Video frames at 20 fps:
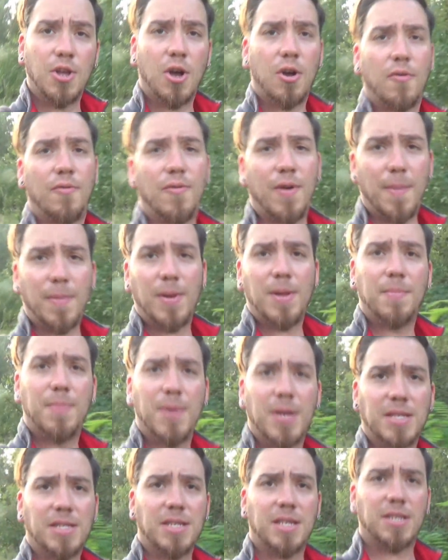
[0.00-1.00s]
are a family
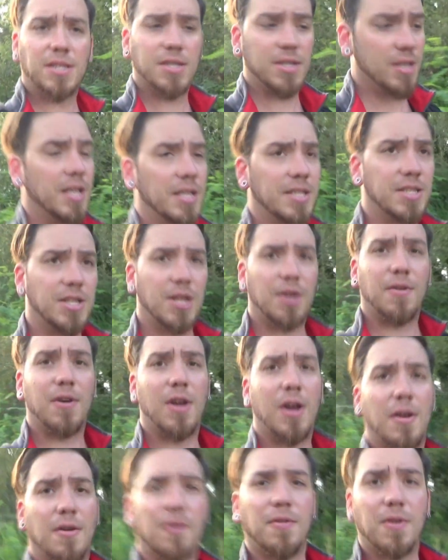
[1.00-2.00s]
business. It's
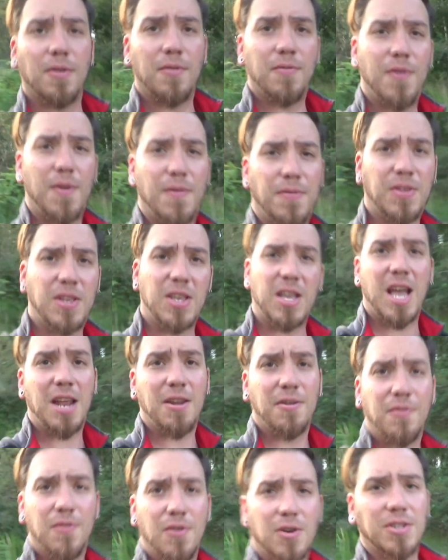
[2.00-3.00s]
their 50th
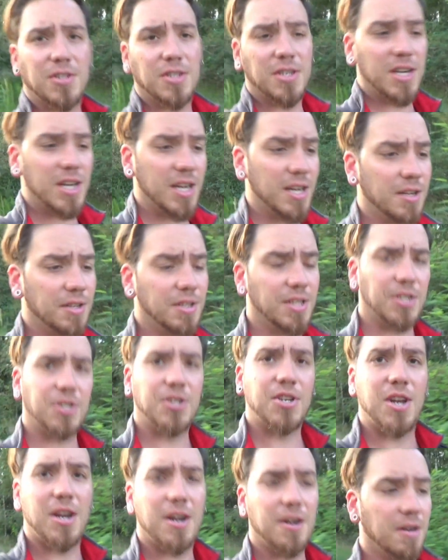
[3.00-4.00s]
anniversary this
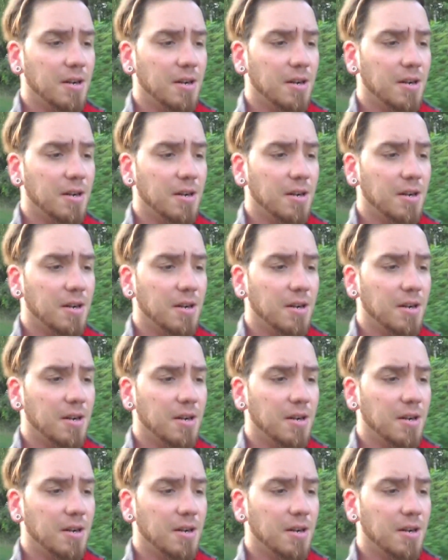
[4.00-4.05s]
year.